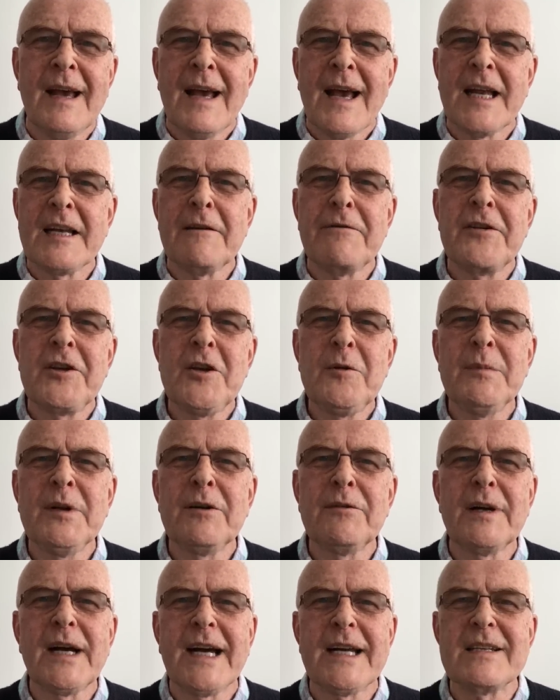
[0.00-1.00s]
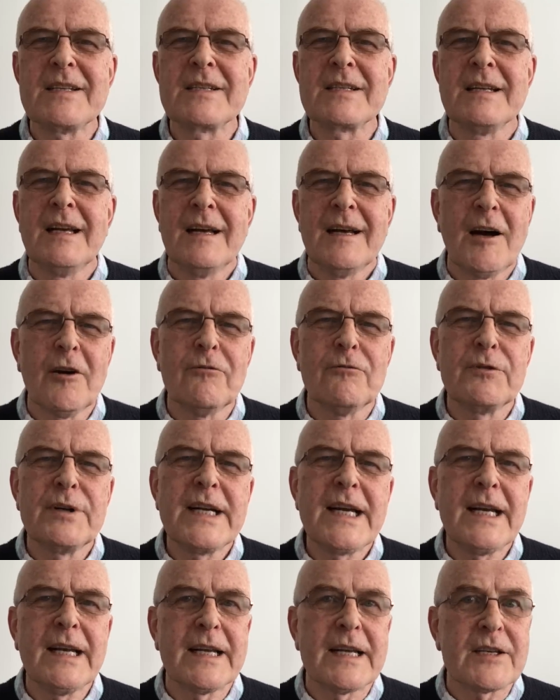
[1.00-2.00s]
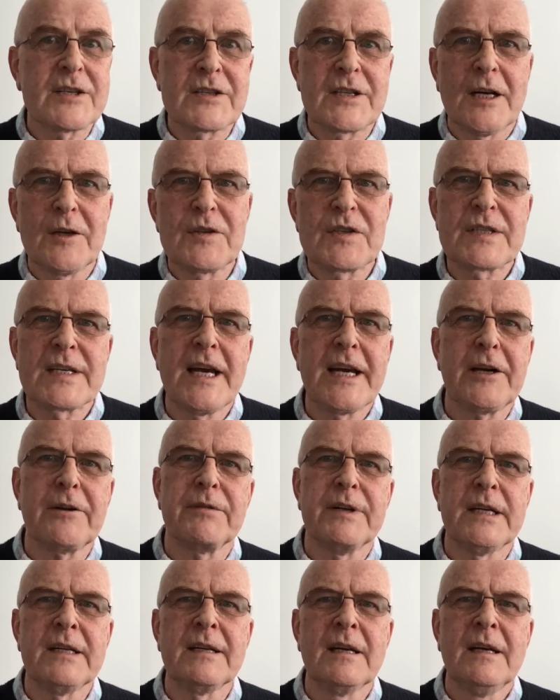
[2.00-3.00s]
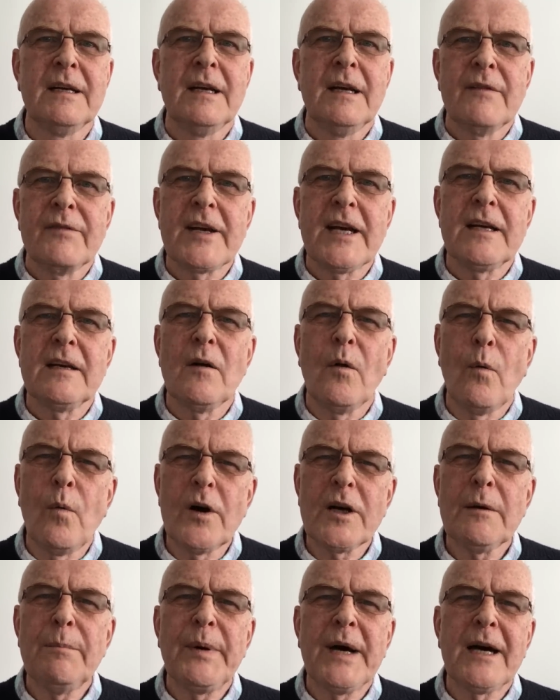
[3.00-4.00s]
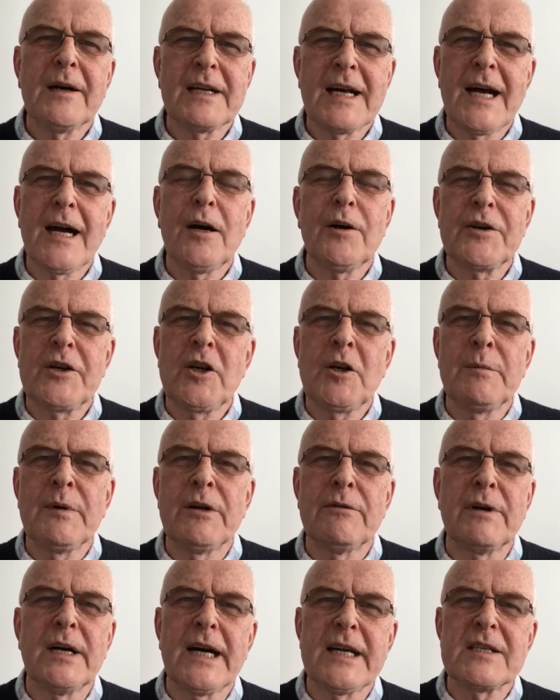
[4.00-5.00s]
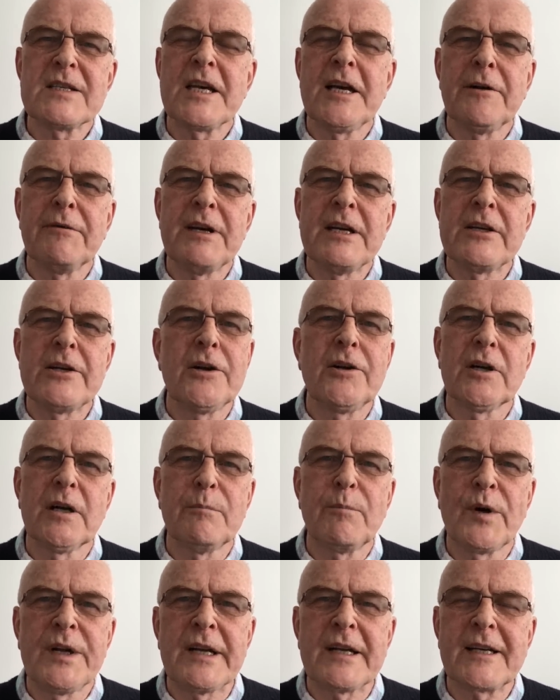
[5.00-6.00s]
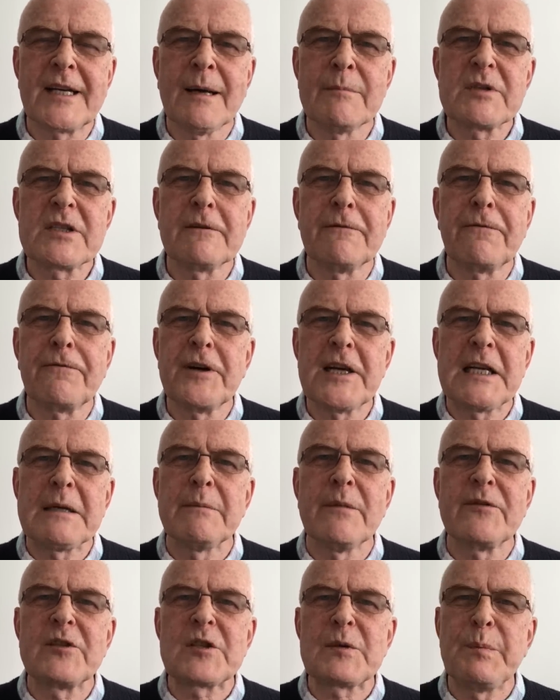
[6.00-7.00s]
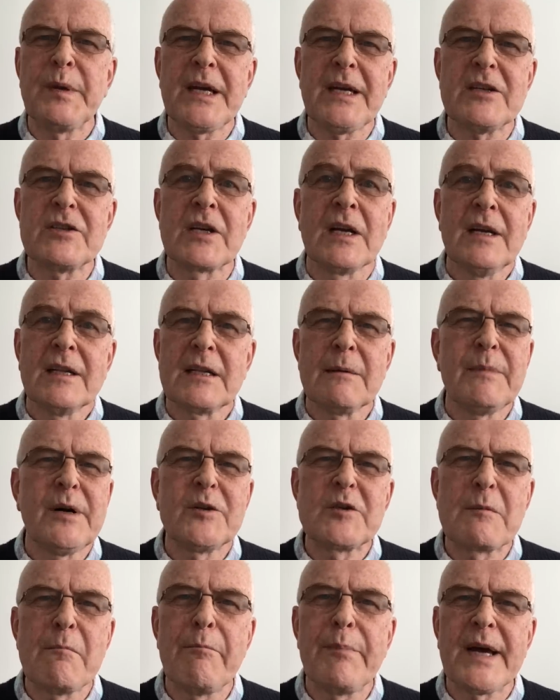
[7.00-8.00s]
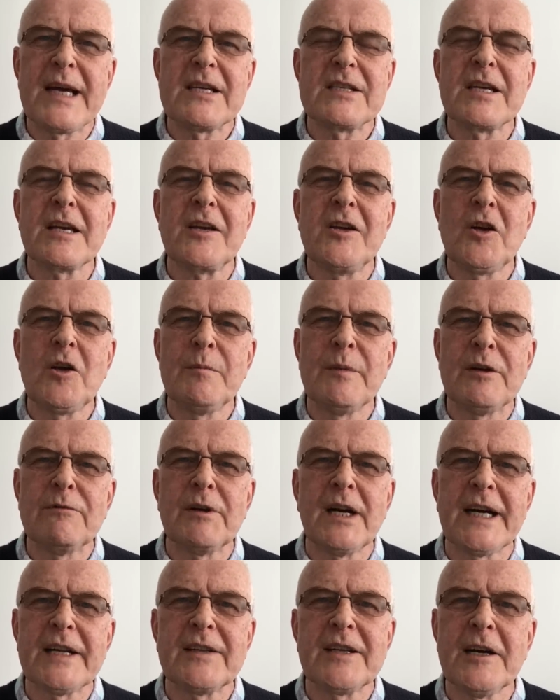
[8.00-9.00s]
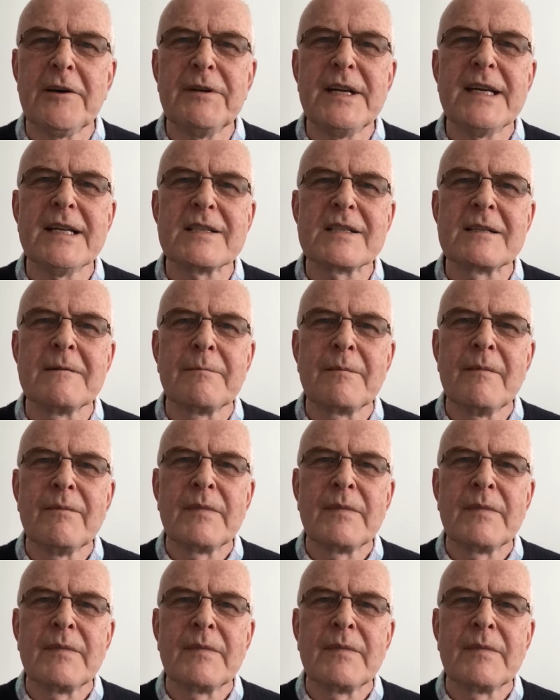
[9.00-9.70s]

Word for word: And if human rights are really so sacred, then what about our human rights here in Europe when it comes to freedom of speech, the most basic human right there is?